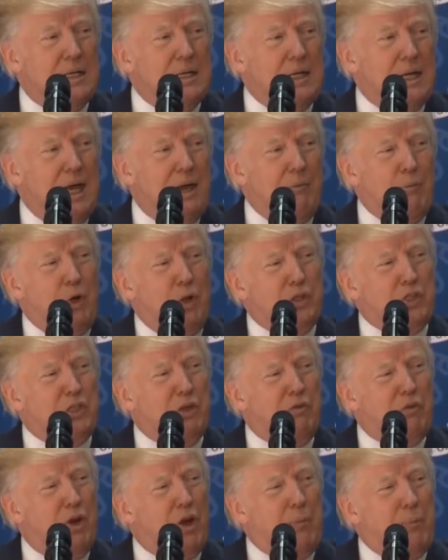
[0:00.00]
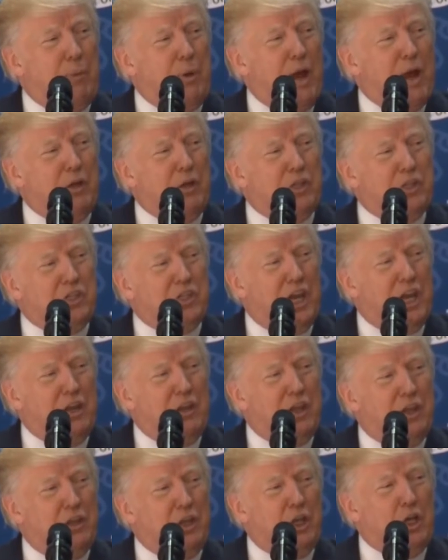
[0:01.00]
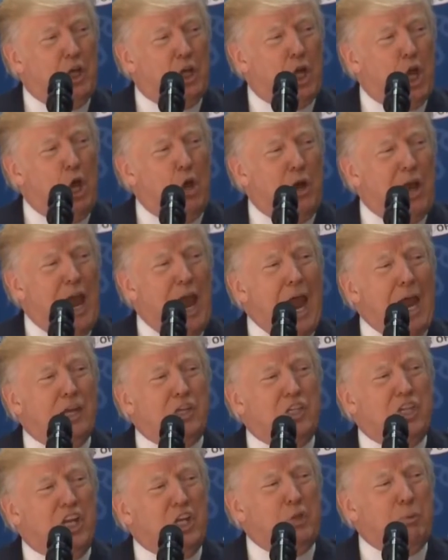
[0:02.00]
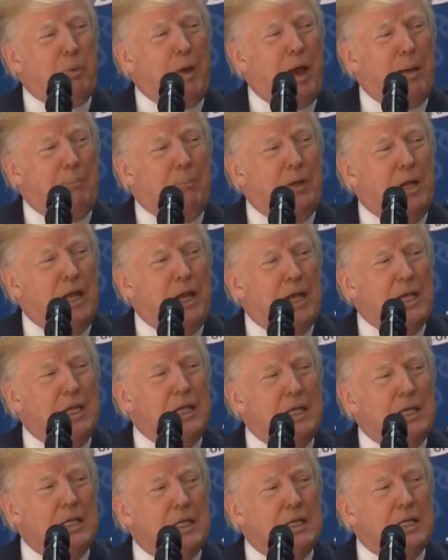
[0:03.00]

I'm also very proud to say that the Dakota Access Pipeline